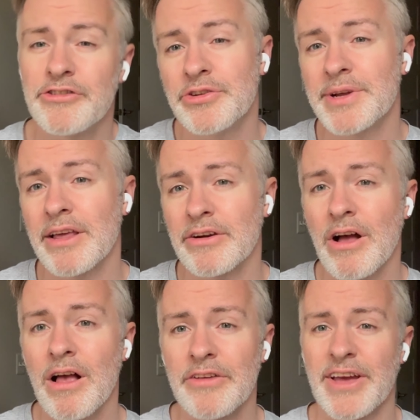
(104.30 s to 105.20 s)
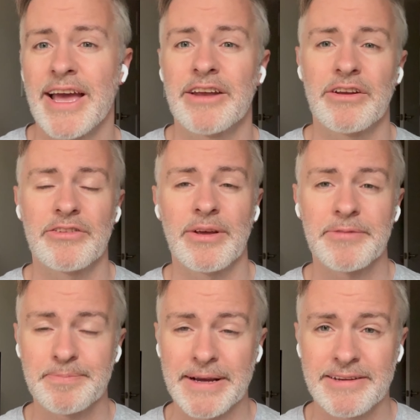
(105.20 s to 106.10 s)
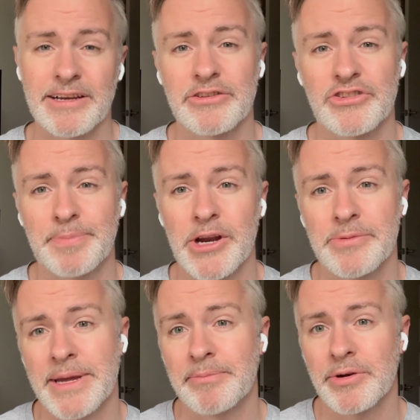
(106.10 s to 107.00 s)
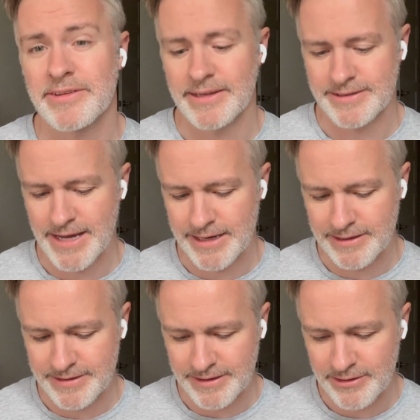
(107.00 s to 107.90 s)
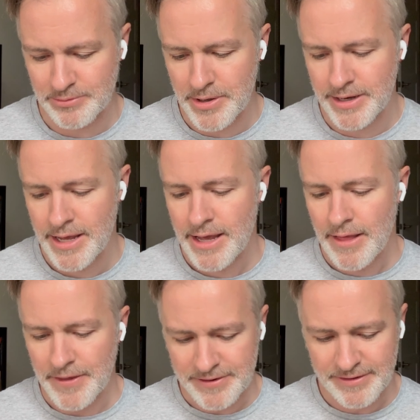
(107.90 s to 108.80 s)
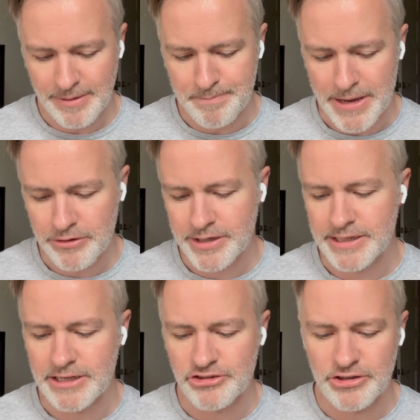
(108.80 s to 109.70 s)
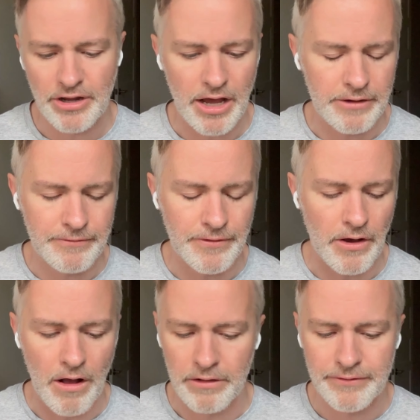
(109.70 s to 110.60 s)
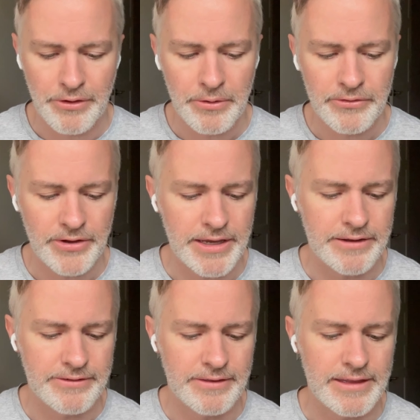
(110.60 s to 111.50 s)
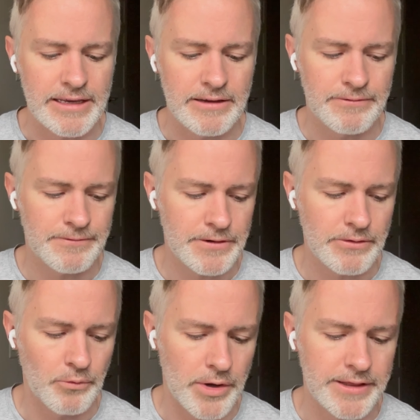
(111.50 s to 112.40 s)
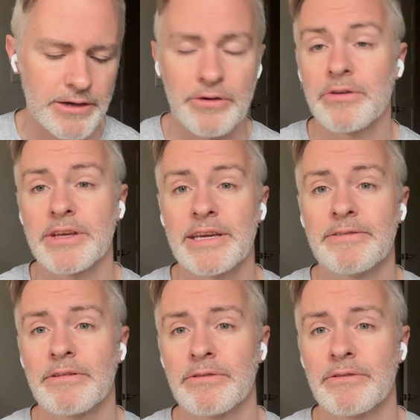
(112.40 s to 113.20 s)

two dollar hauls, I had some spectacular Spider-Man books that tied into this one. This is the better condition of all of those, is the one of the early